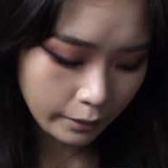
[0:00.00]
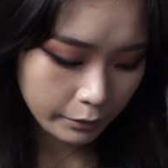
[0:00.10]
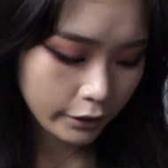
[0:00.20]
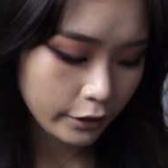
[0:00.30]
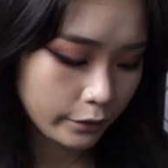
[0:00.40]
I'm
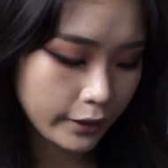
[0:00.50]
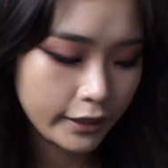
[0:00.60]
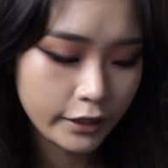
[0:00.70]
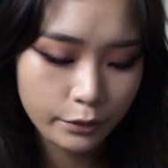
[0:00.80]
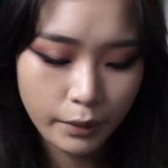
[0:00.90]
gonna go
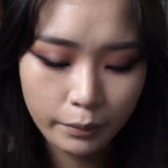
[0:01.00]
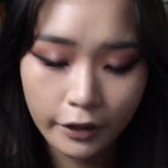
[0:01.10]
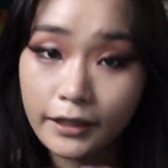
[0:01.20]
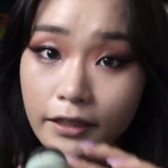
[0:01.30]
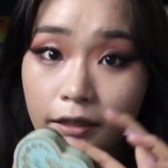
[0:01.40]
into my
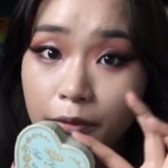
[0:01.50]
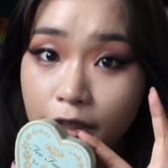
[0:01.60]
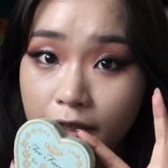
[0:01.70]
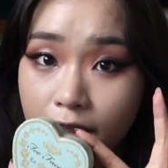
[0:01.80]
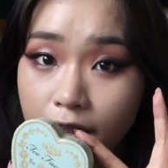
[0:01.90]
bronzer, which
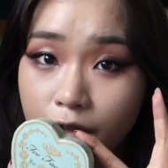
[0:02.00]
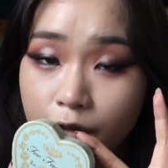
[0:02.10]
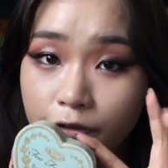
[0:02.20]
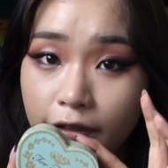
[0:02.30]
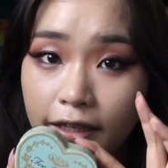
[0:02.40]
is the
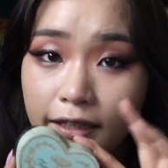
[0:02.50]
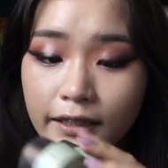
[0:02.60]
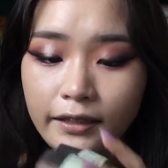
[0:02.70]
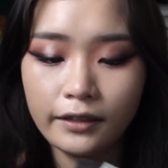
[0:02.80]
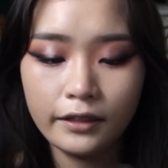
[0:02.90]
Too
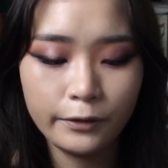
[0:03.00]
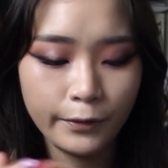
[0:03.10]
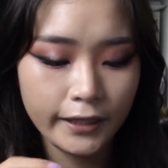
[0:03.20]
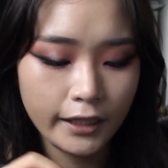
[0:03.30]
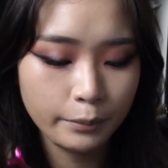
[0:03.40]
Faced
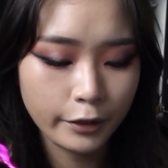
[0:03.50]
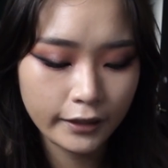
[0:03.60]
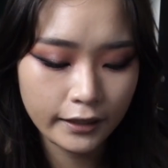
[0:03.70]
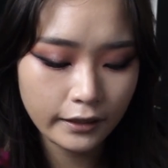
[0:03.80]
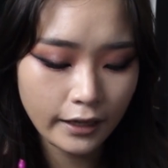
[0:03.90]
Sweet Tea
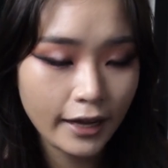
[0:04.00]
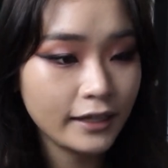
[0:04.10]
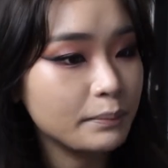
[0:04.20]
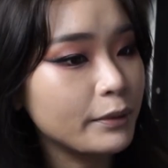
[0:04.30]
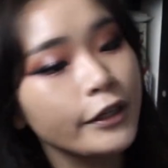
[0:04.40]
bronzer
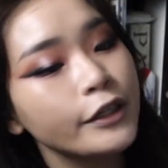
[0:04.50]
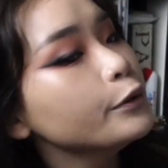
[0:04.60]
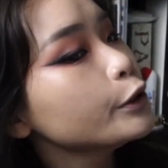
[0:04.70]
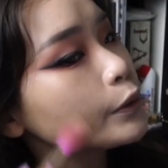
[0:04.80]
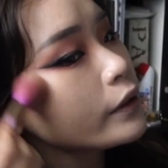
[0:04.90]
as per
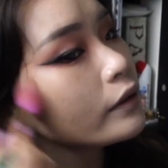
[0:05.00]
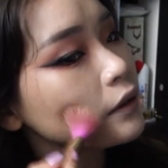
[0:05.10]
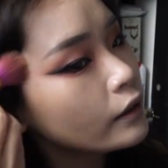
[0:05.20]
usual.